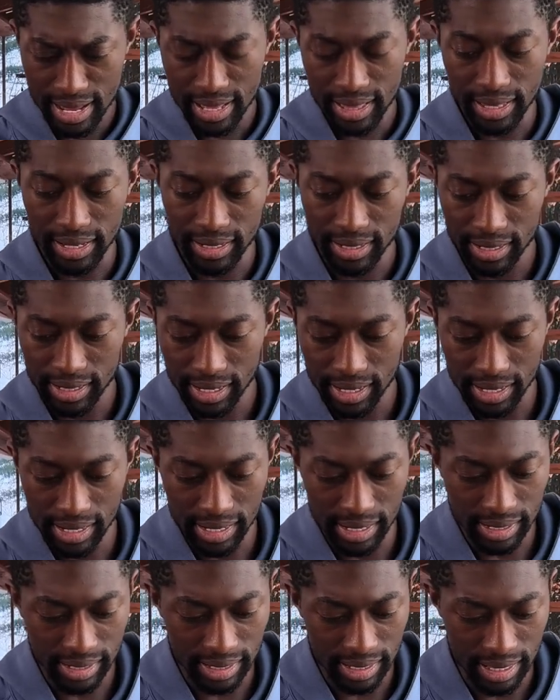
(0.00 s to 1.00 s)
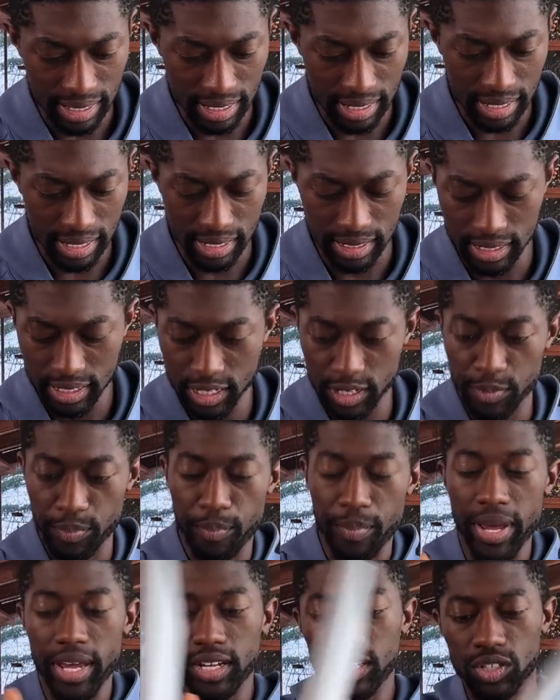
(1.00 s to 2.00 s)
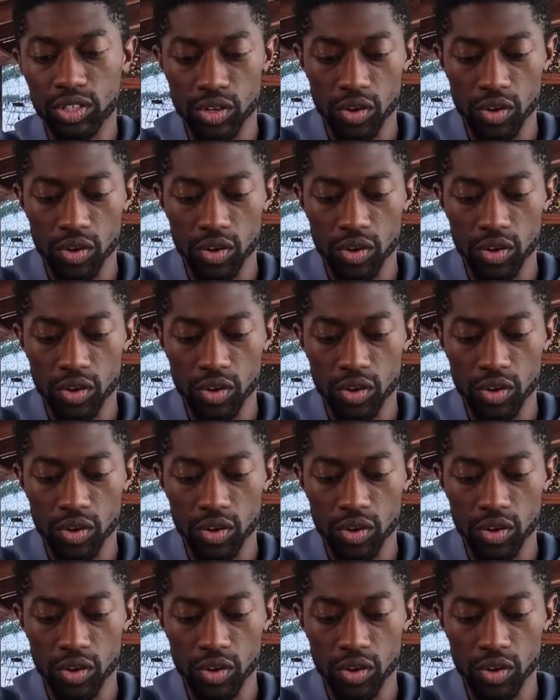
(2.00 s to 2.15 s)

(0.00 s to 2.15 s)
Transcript: This is the space